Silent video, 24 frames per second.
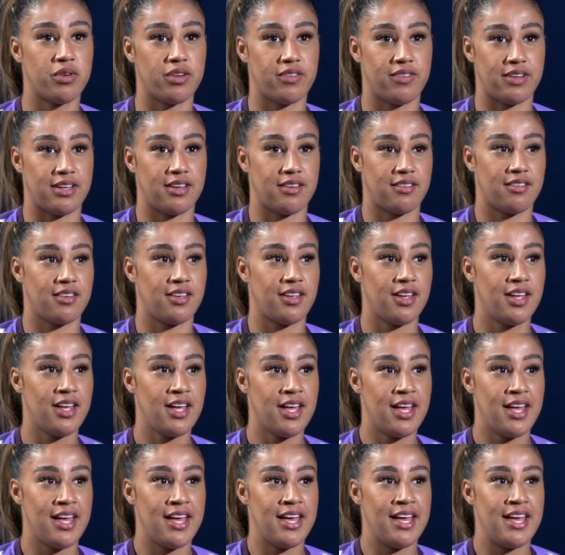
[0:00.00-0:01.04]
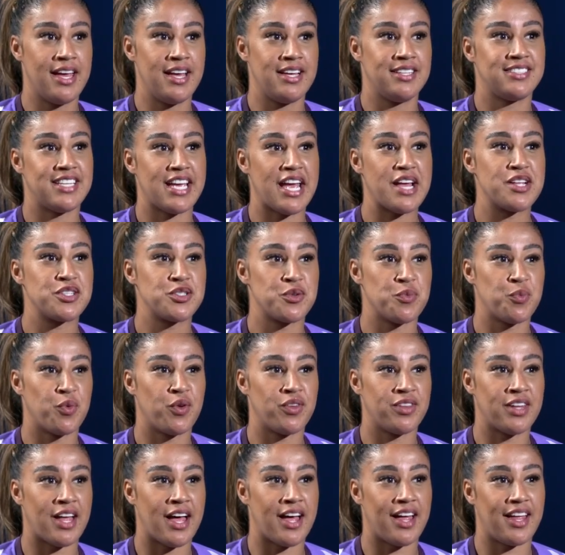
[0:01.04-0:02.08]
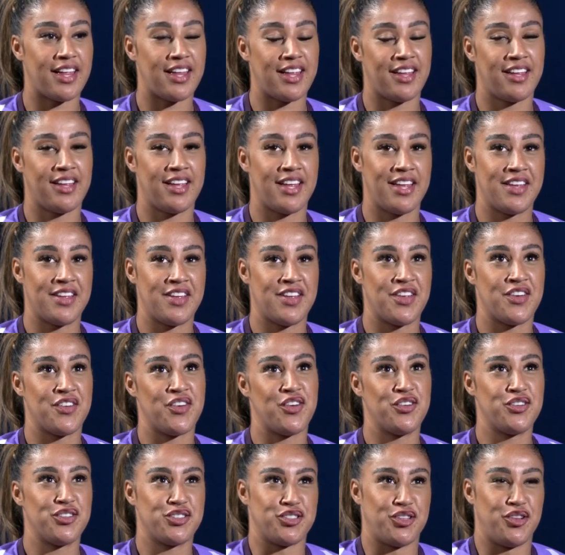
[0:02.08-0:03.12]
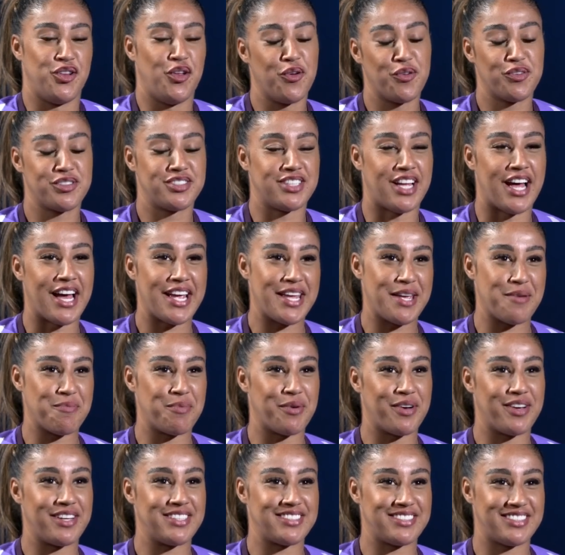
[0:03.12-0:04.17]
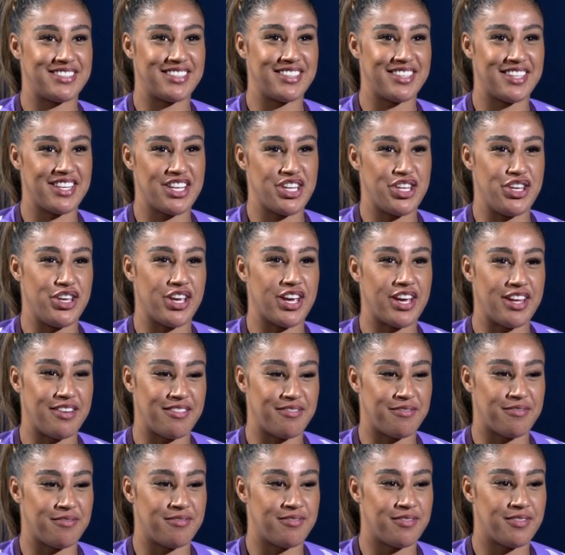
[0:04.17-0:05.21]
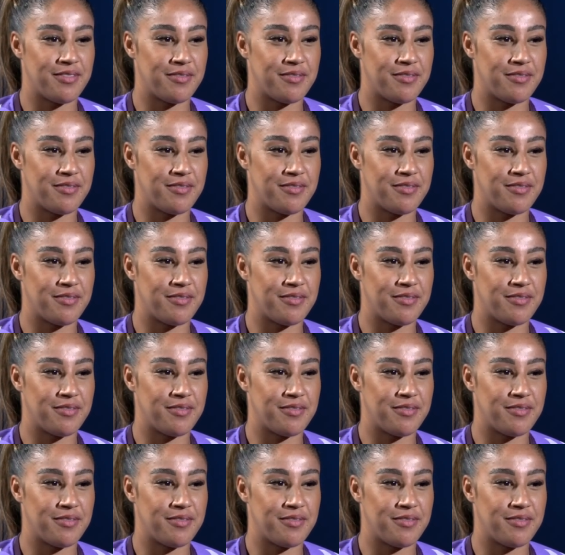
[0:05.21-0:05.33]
I think seeing someone that not just looks like you, but you can